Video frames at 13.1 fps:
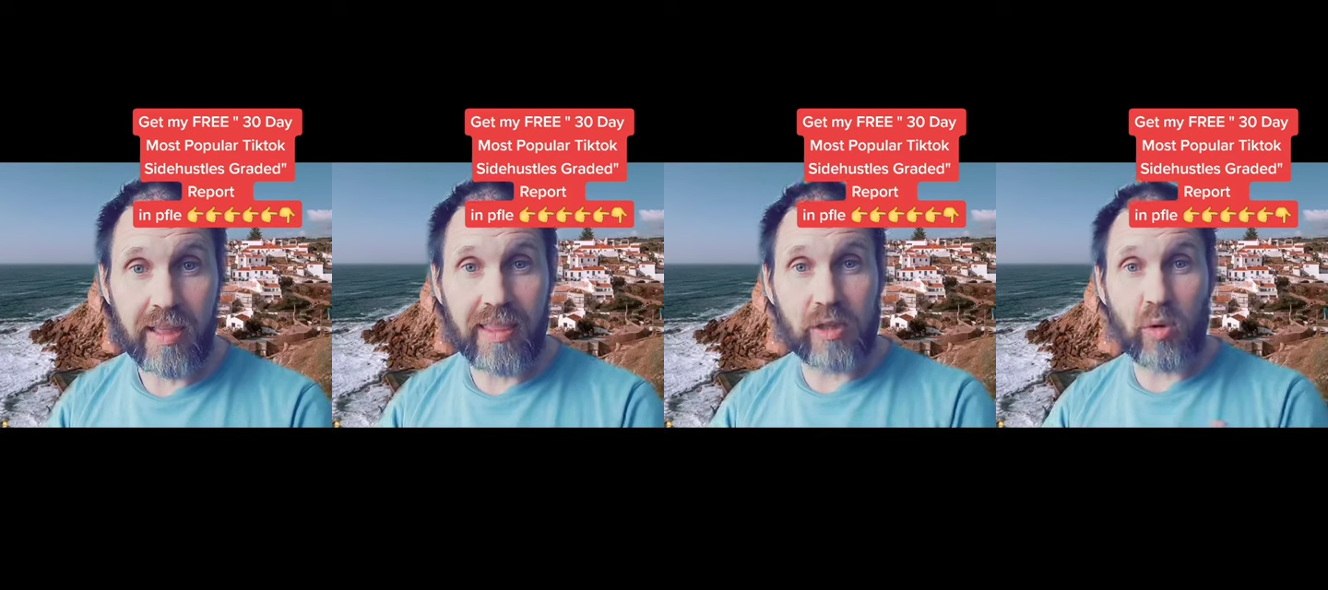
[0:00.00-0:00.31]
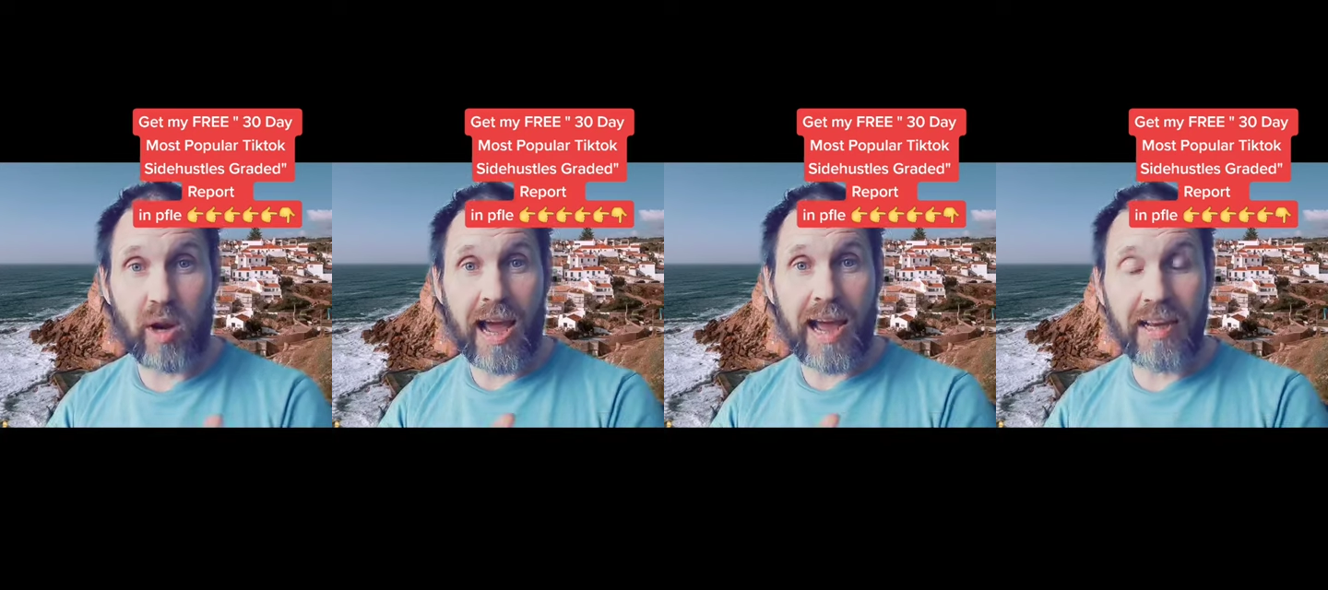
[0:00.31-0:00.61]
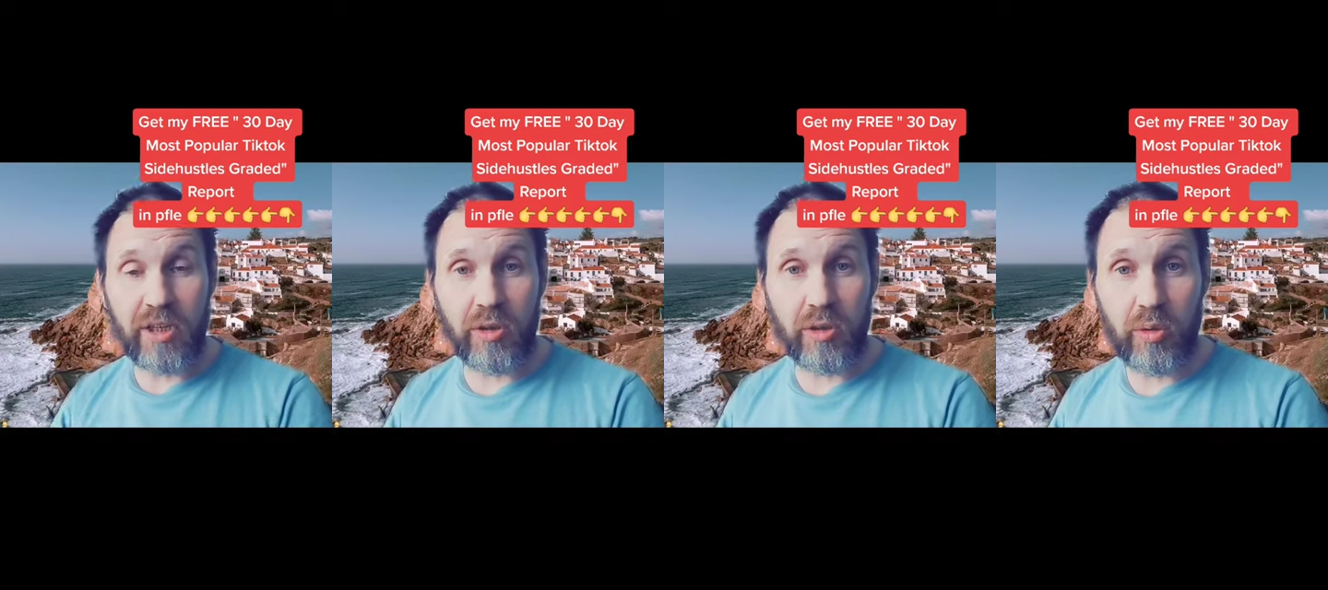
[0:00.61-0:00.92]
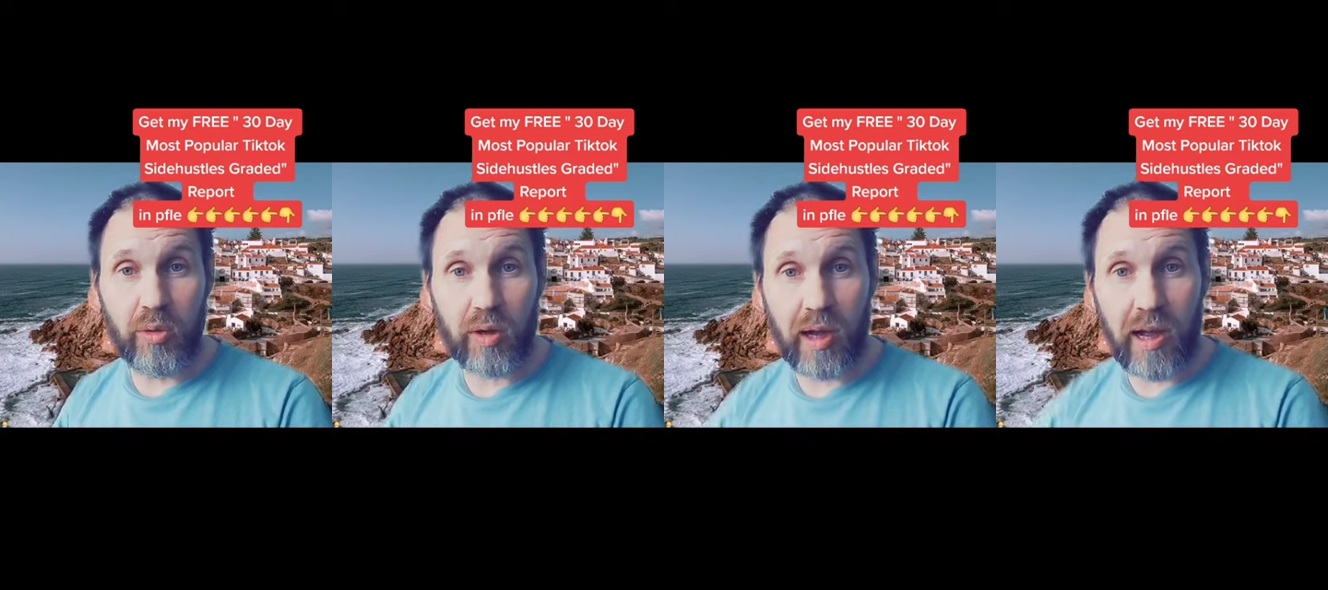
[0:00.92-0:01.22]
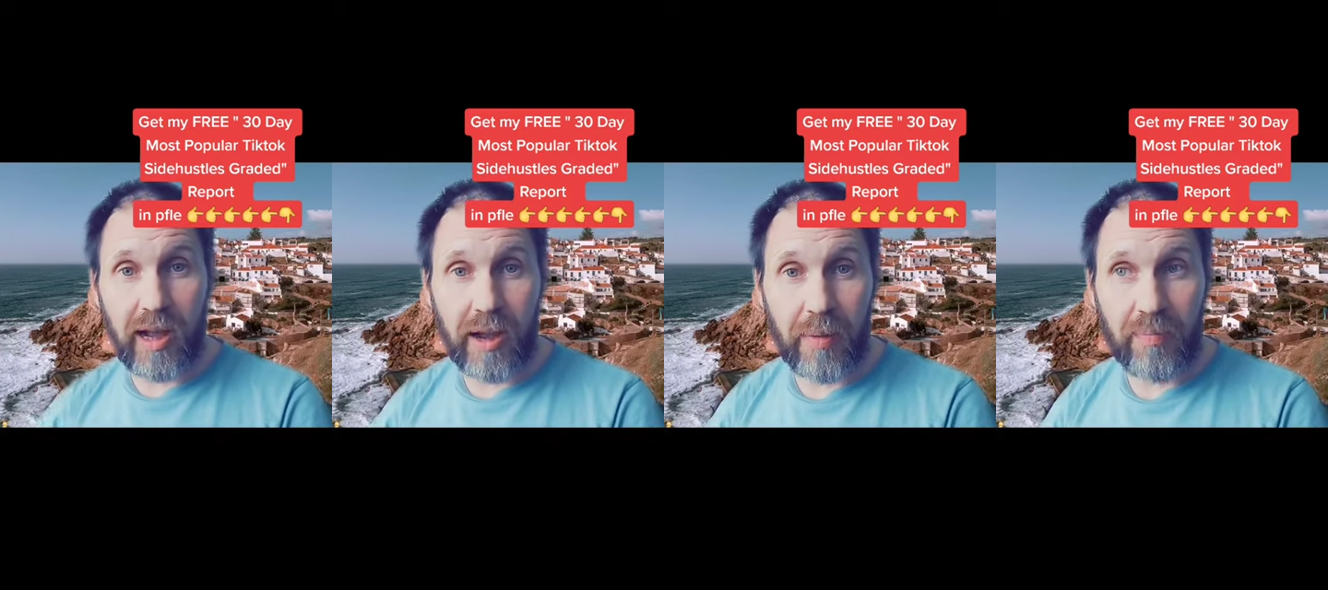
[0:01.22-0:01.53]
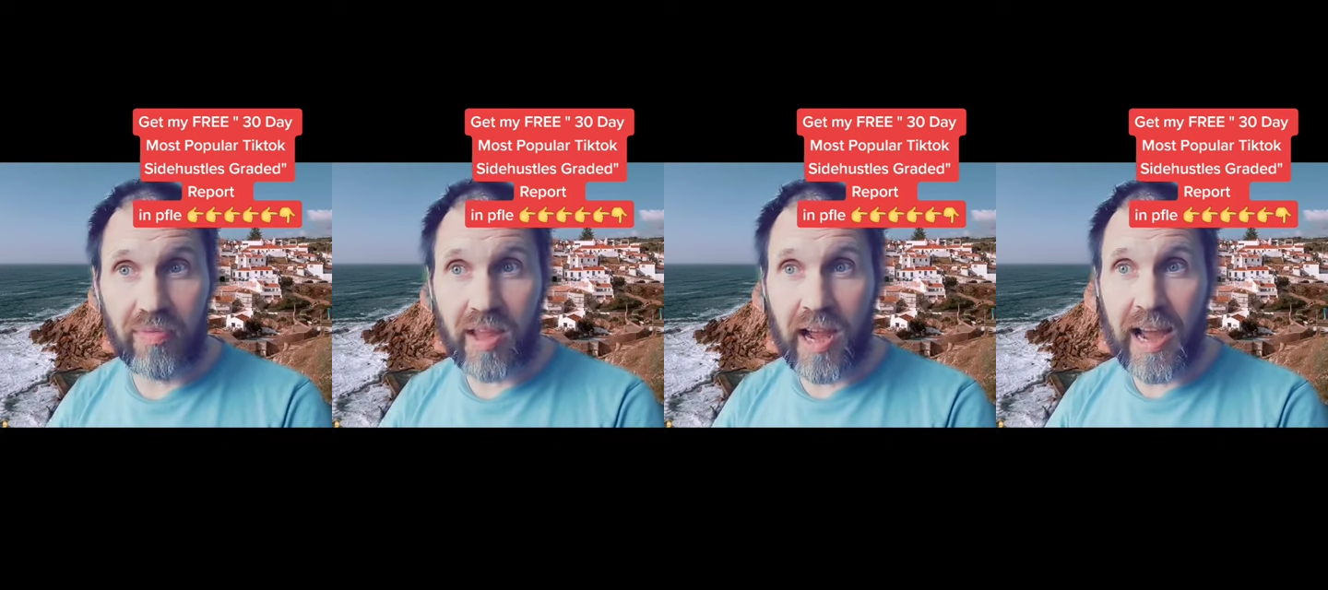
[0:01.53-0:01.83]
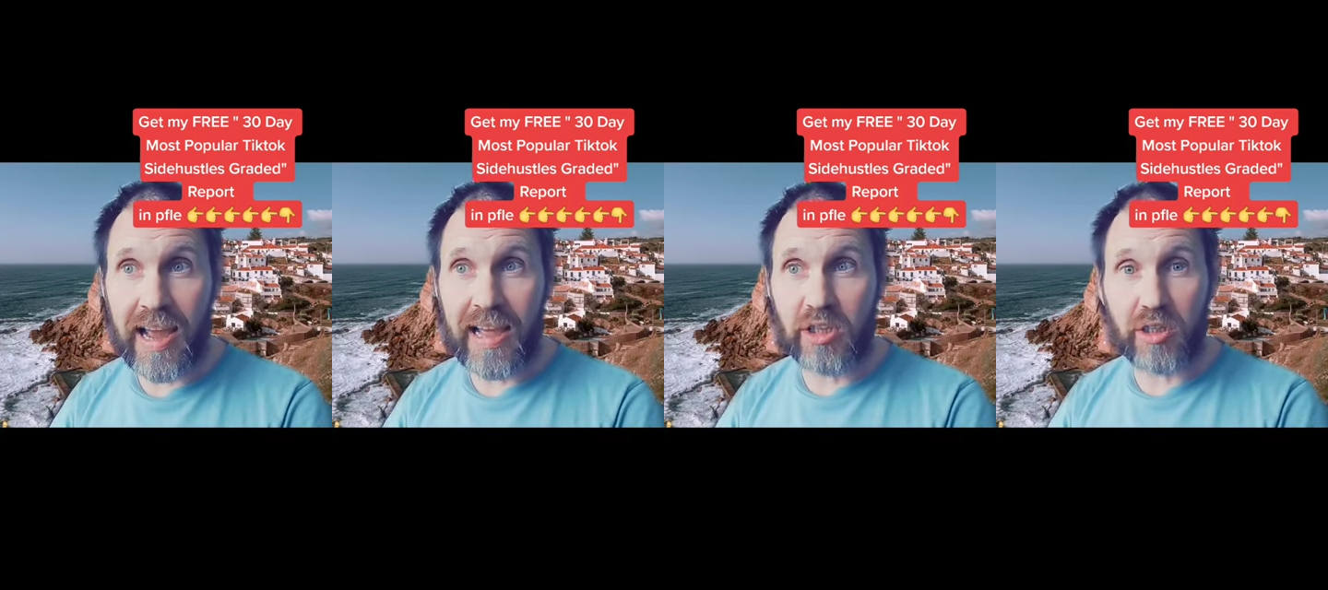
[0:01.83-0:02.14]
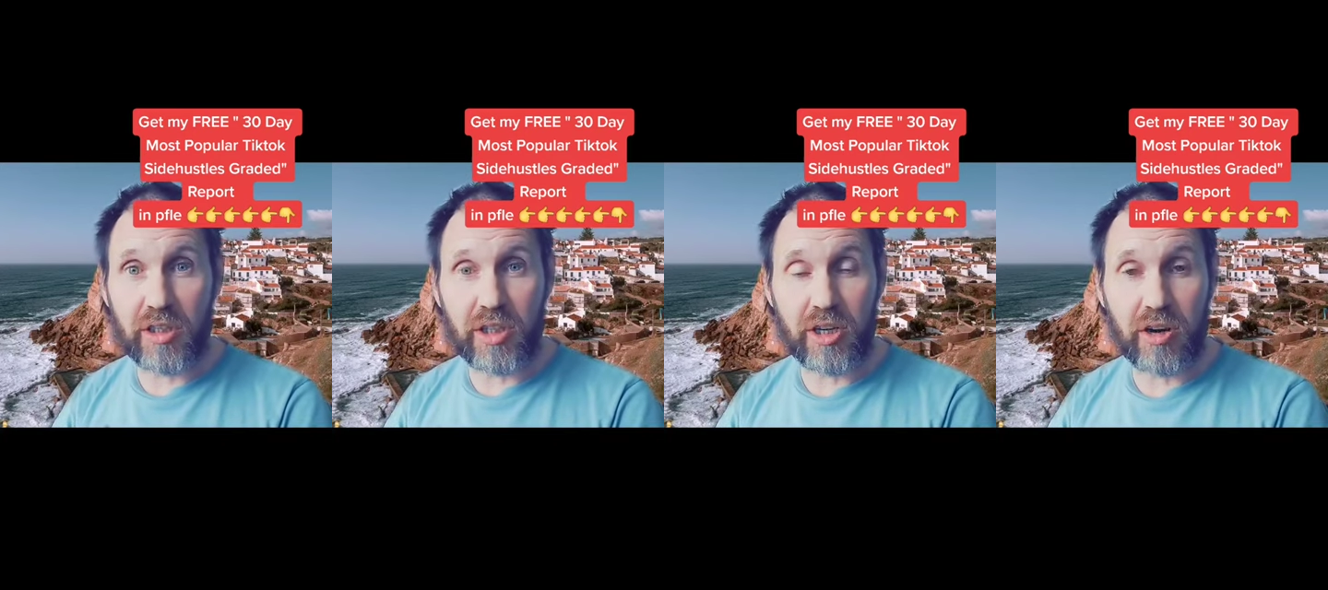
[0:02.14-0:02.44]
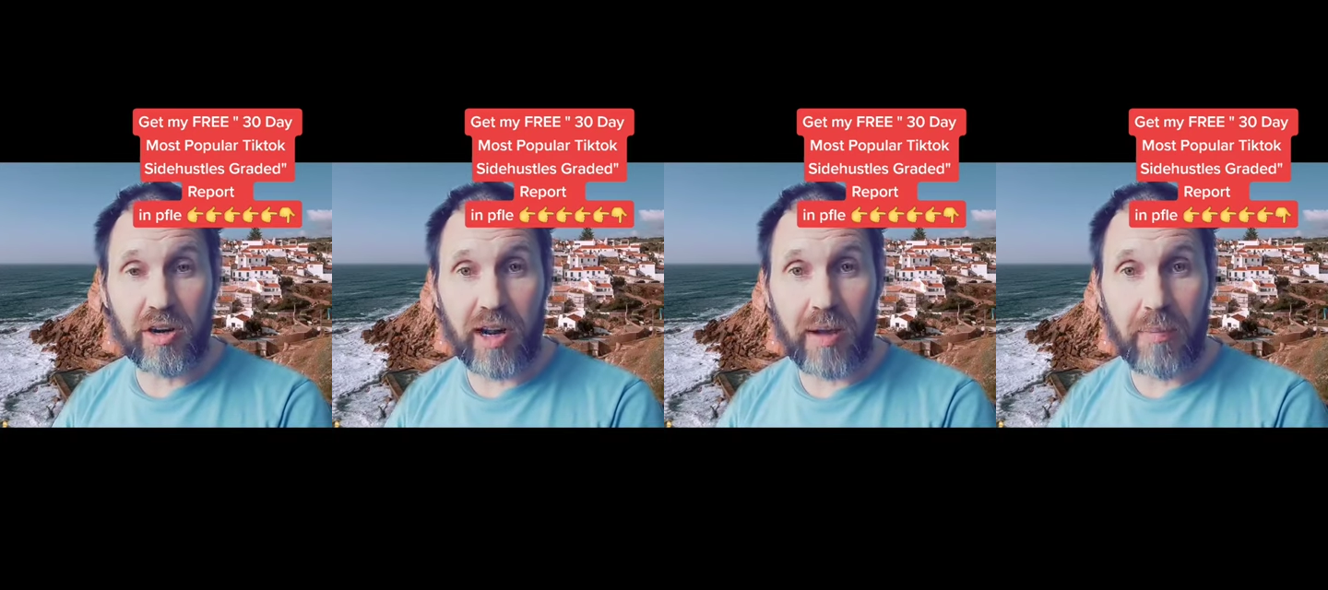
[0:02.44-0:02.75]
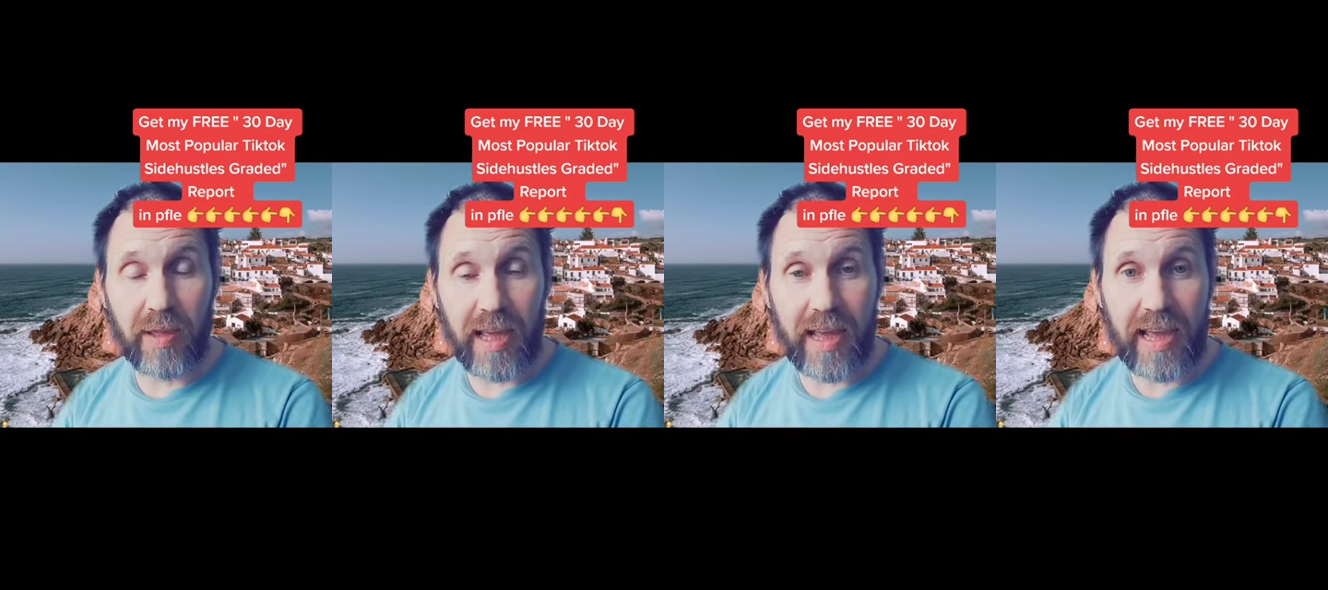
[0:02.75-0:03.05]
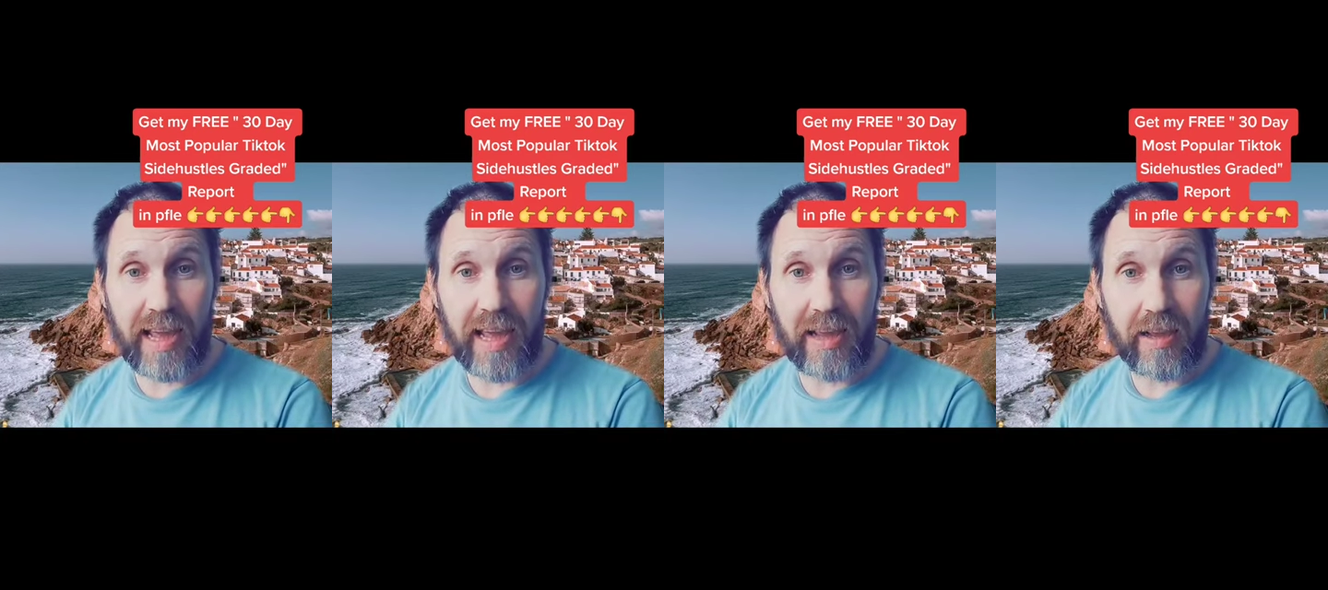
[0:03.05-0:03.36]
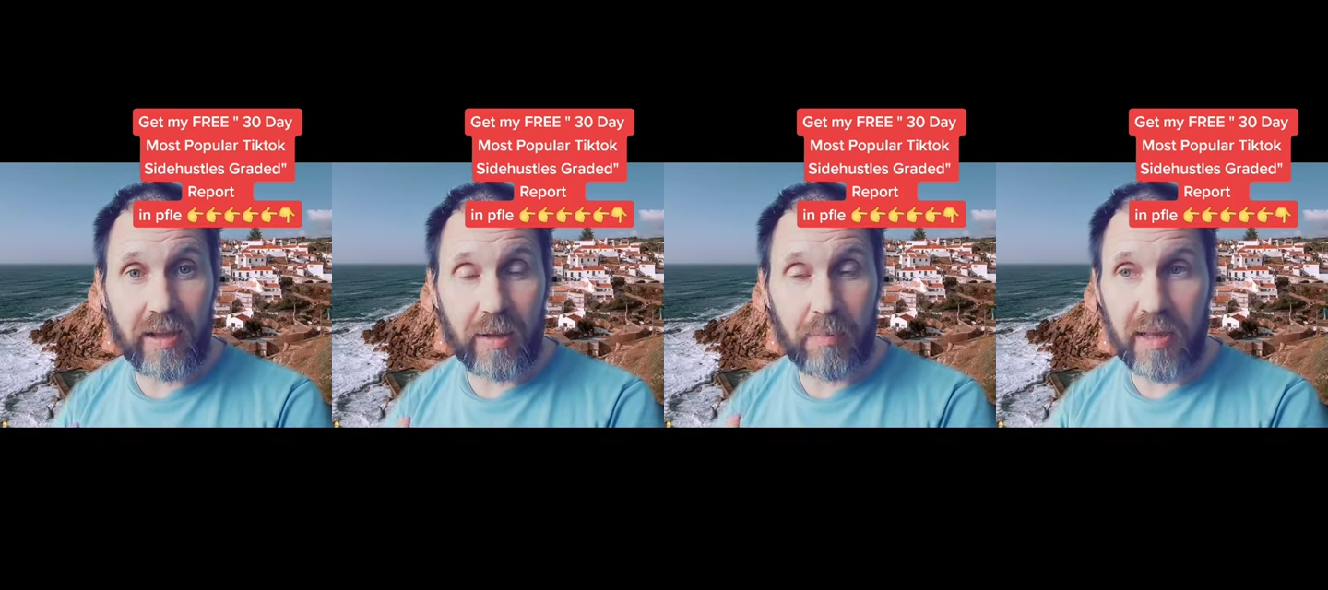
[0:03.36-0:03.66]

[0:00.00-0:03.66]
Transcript: That's what I do. I actually started up a